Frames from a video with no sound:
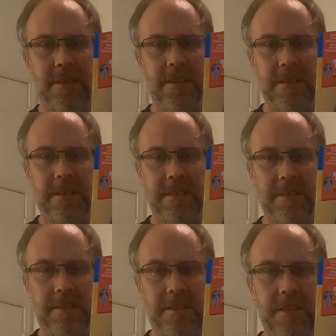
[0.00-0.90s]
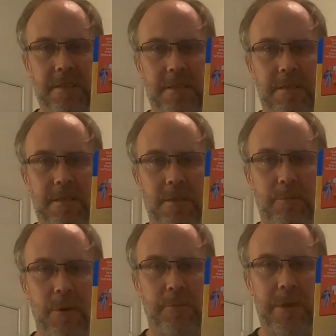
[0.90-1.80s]
there is the
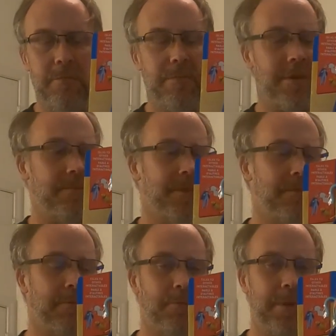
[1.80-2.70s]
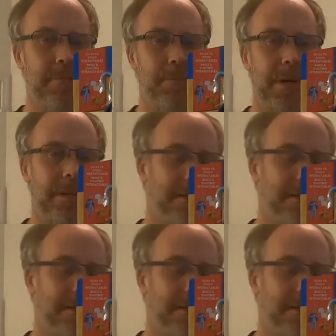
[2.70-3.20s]
little Bo Peep, or Miss Bo Peep.